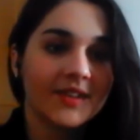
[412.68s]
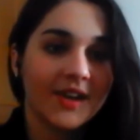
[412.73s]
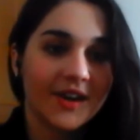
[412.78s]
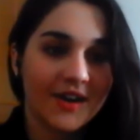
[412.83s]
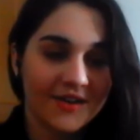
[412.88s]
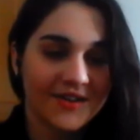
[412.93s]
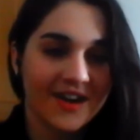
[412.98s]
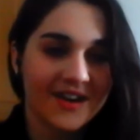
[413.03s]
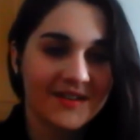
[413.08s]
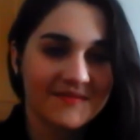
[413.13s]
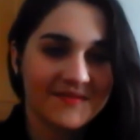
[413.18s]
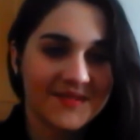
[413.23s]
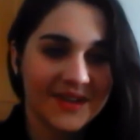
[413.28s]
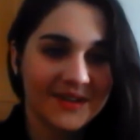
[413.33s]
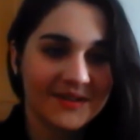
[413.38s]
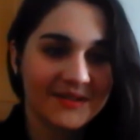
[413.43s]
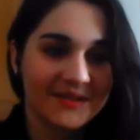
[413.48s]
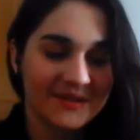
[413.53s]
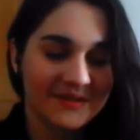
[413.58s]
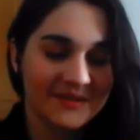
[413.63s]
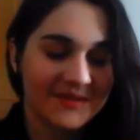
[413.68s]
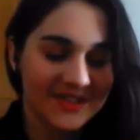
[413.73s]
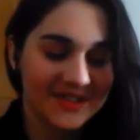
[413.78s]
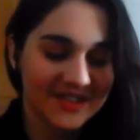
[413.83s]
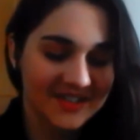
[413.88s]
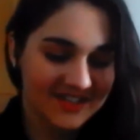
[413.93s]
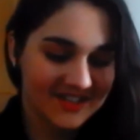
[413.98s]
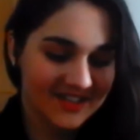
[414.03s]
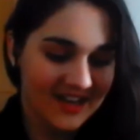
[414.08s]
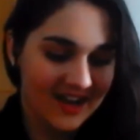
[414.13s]
Okay, thank you very
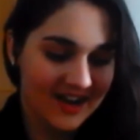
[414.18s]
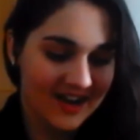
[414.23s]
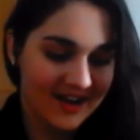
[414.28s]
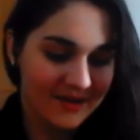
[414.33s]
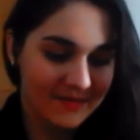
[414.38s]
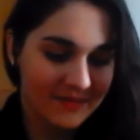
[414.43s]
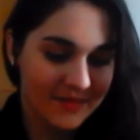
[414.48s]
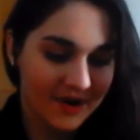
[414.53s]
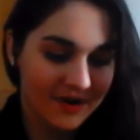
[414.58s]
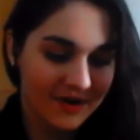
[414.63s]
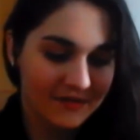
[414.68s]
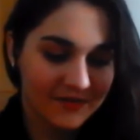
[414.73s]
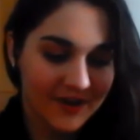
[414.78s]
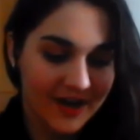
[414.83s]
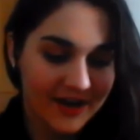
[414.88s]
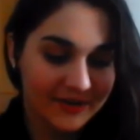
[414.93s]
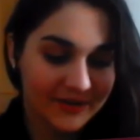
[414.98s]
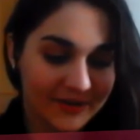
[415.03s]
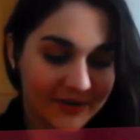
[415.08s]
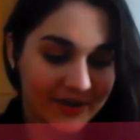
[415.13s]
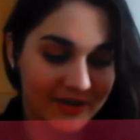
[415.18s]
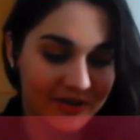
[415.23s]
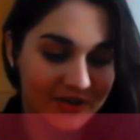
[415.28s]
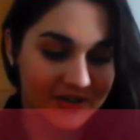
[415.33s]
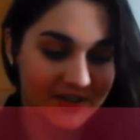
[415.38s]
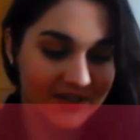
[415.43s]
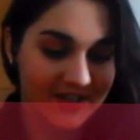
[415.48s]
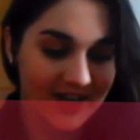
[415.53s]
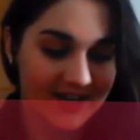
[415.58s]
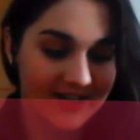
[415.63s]
much. Our final
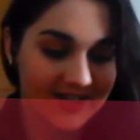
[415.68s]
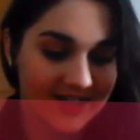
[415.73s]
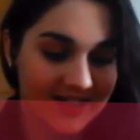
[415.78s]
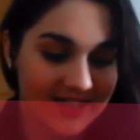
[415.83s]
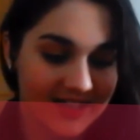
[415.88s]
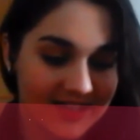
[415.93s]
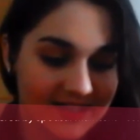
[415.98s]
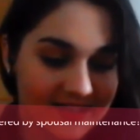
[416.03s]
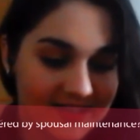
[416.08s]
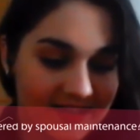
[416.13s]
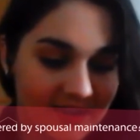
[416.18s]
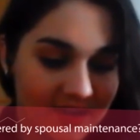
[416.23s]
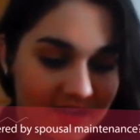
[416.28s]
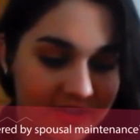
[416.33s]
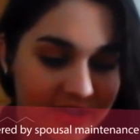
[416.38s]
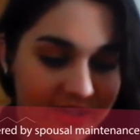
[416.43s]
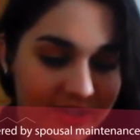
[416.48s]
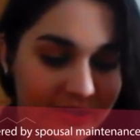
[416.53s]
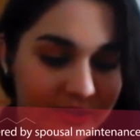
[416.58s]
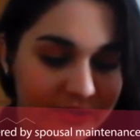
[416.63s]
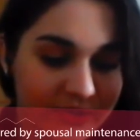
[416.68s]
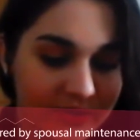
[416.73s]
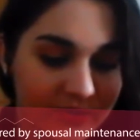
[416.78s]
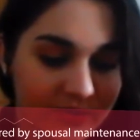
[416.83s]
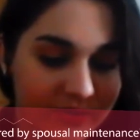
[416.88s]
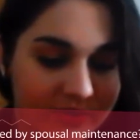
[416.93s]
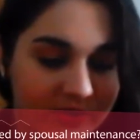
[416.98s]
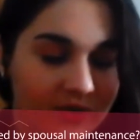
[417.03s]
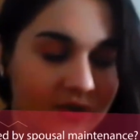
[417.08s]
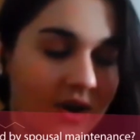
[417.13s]
question then is, are children
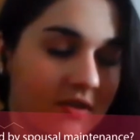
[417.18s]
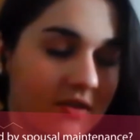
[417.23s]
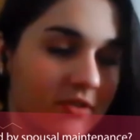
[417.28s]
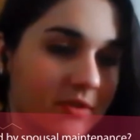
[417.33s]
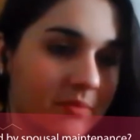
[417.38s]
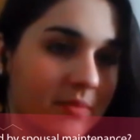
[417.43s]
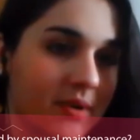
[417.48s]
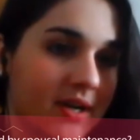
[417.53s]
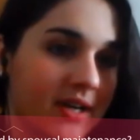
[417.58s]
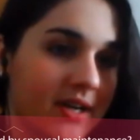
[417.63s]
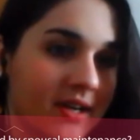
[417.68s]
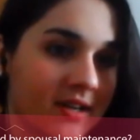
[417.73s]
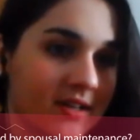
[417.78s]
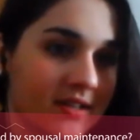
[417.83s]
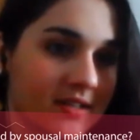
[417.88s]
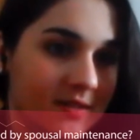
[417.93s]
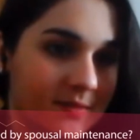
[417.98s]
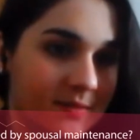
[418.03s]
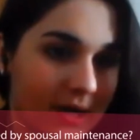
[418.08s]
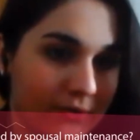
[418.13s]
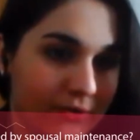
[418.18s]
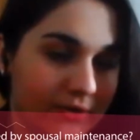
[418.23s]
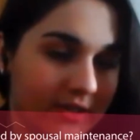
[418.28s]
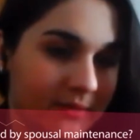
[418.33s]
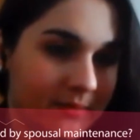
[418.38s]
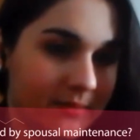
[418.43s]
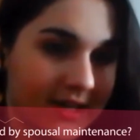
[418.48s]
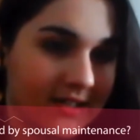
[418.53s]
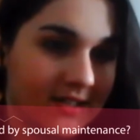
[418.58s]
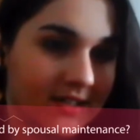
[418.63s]
also covered by spousal
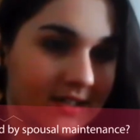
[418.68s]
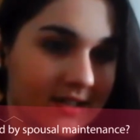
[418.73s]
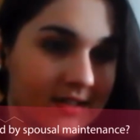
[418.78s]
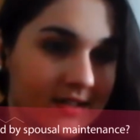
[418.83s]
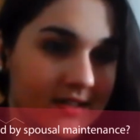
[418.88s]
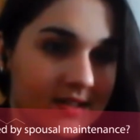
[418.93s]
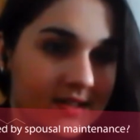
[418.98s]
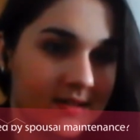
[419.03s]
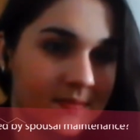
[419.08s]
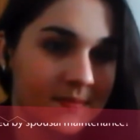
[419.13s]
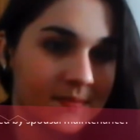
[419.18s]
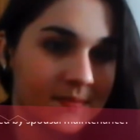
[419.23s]
maintenance?